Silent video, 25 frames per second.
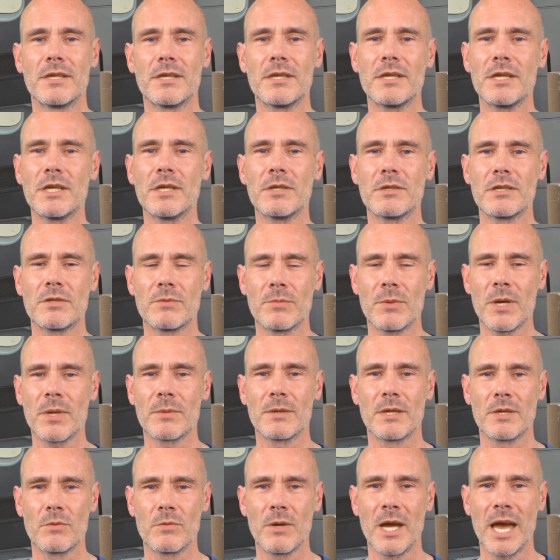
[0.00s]
Use
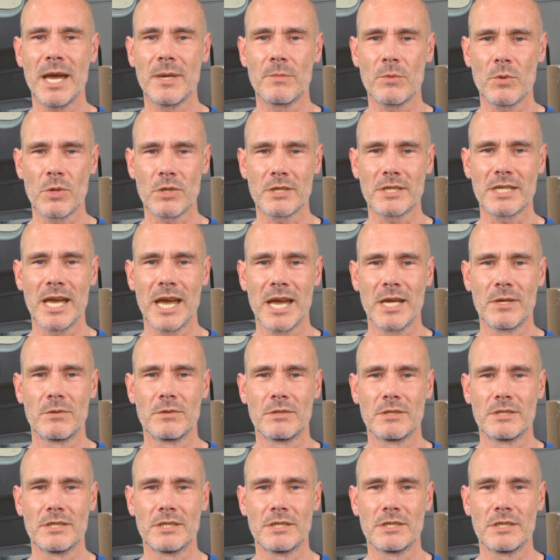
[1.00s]
bubble wrap or
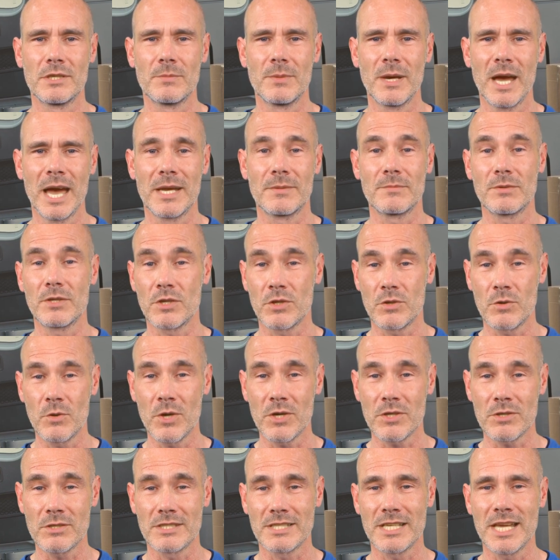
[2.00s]
towels to pad the
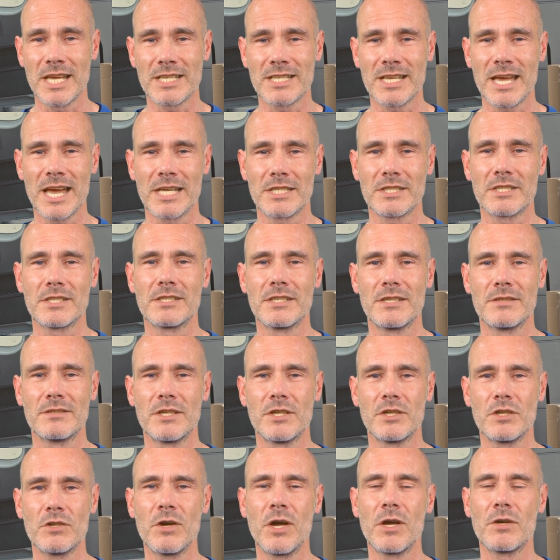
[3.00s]
corners and edges of the
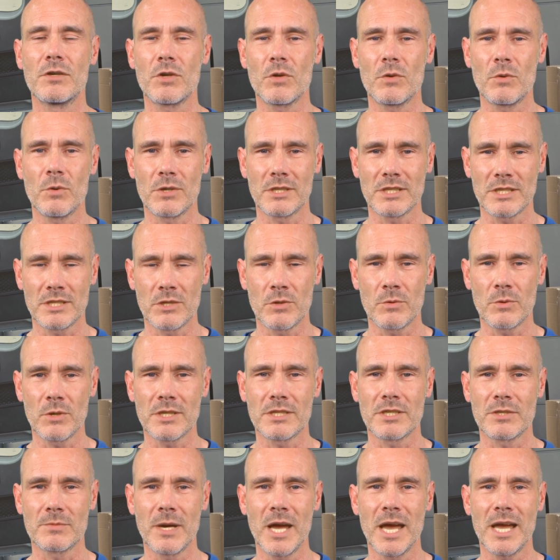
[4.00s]
trunk or
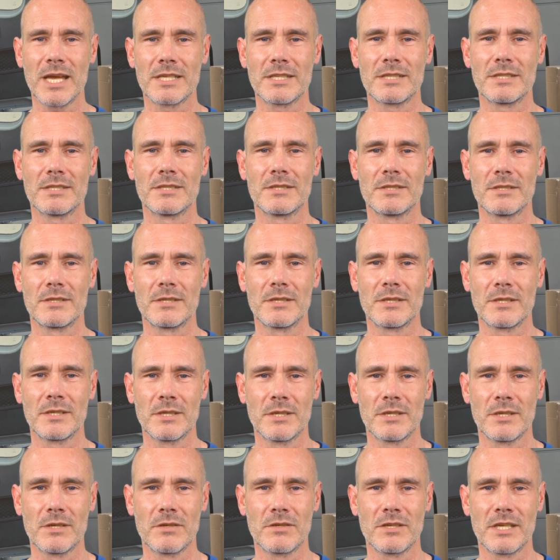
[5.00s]
storage box.
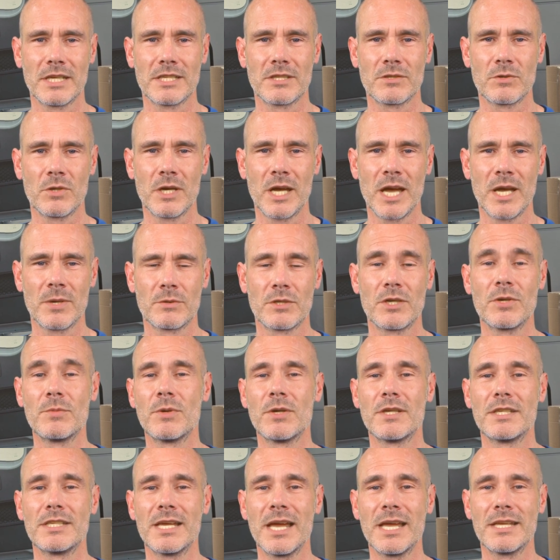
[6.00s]
This will help to
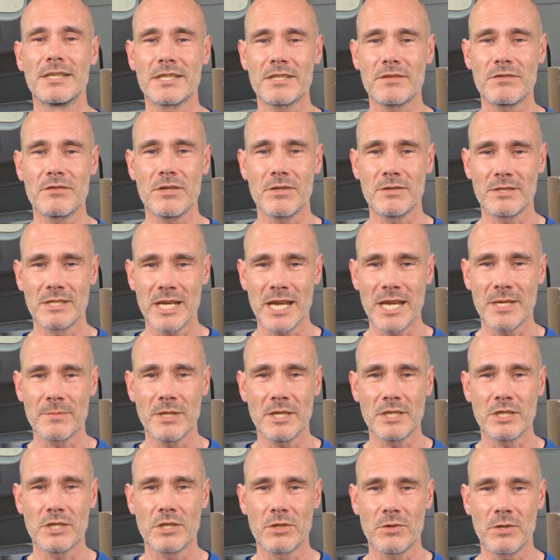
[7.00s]
protect it from
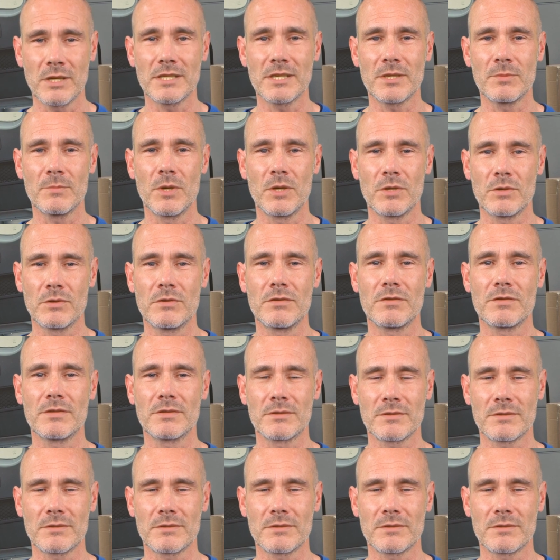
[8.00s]
damage during the move.